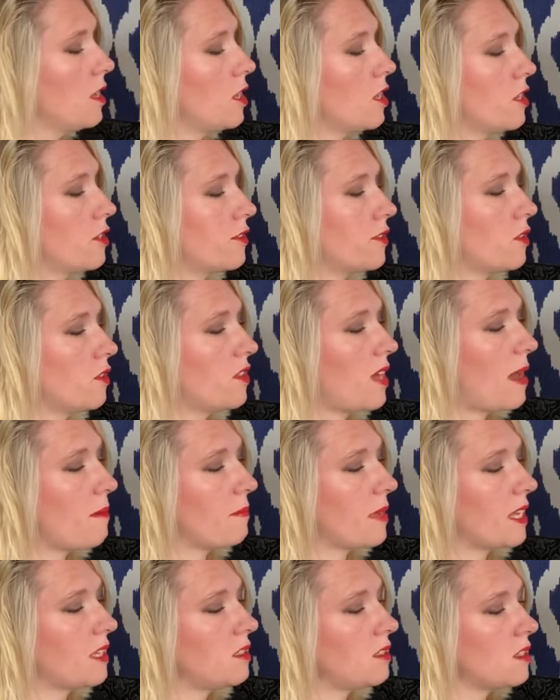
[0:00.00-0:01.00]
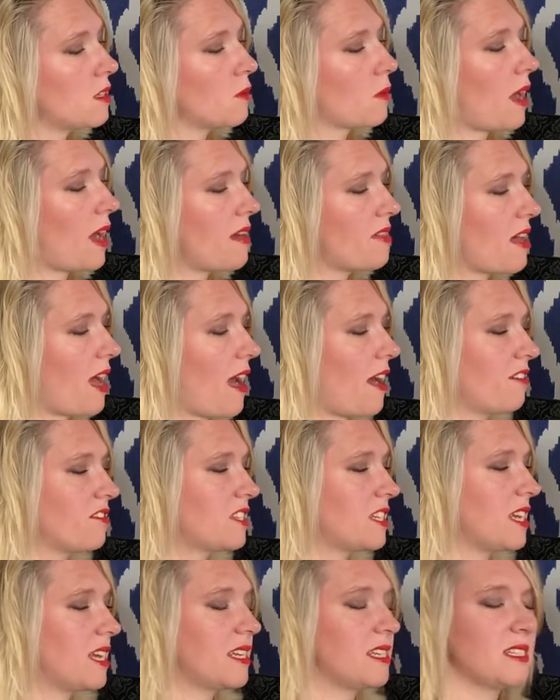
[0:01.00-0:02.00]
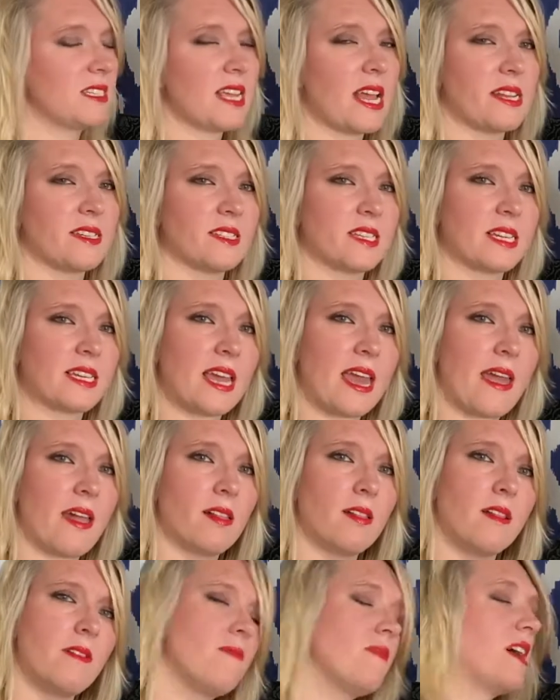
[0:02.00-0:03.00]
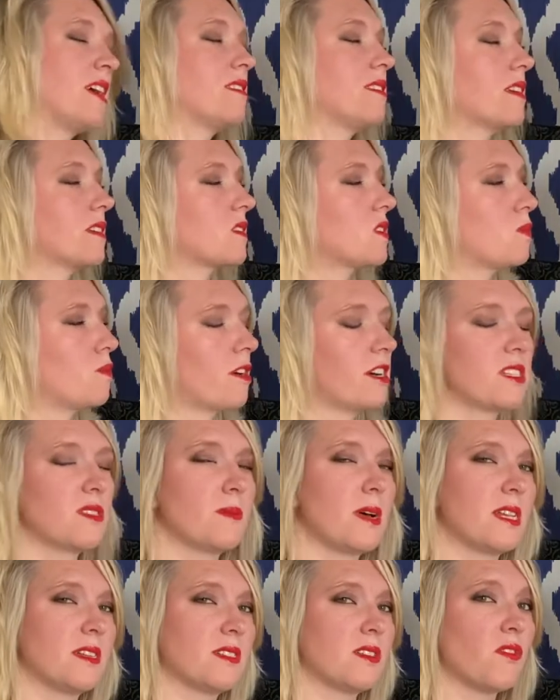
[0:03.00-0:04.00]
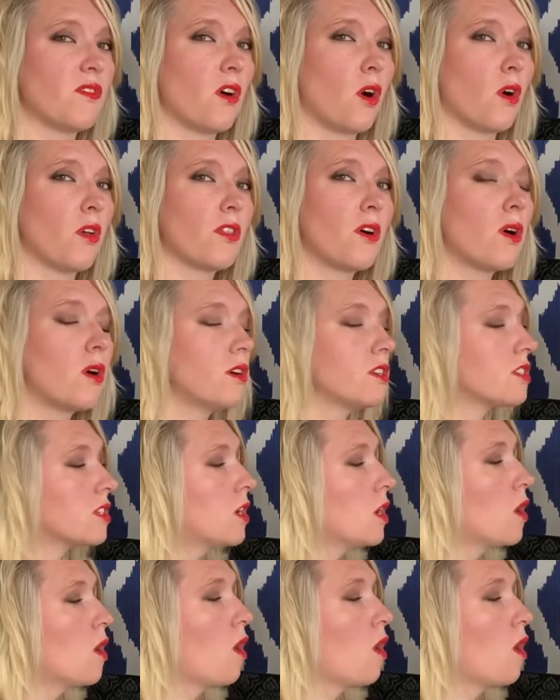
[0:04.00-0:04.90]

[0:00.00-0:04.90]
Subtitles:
So that means you either have to intend to kill, that's express malice aforethought,